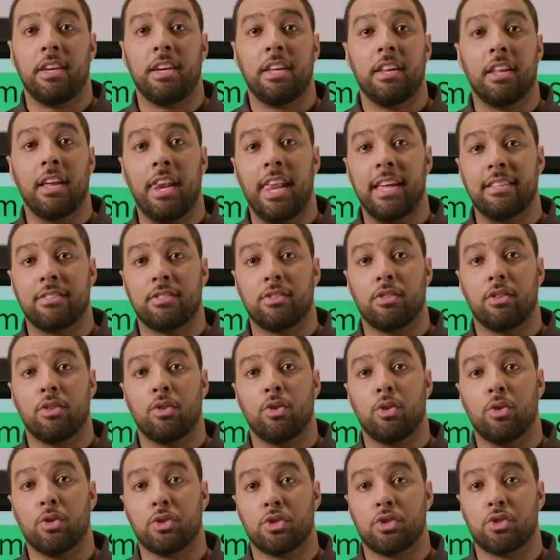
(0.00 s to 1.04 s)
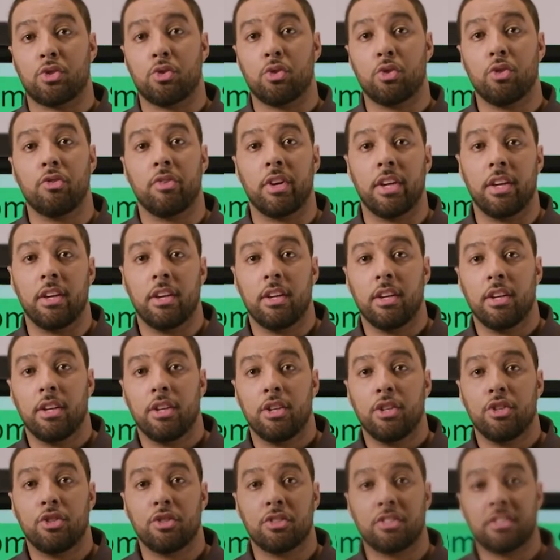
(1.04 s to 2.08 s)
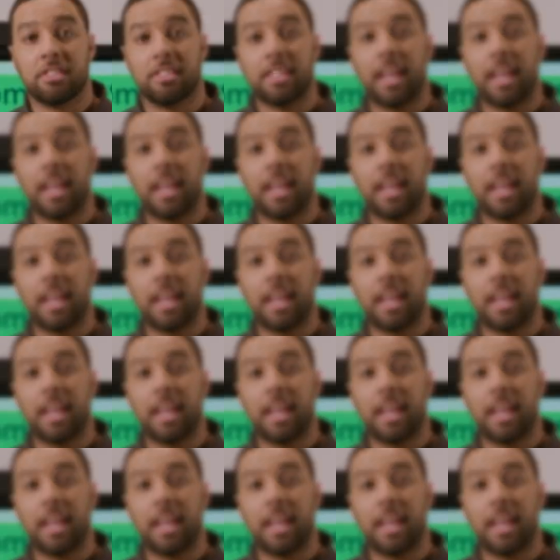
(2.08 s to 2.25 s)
in a lesson or story, just